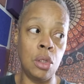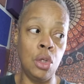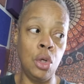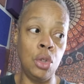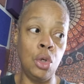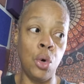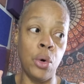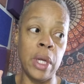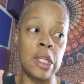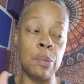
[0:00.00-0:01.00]
you,
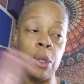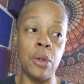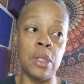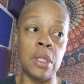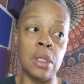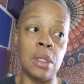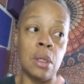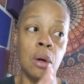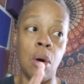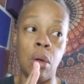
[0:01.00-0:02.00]
your experiences
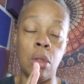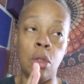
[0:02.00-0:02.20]
are,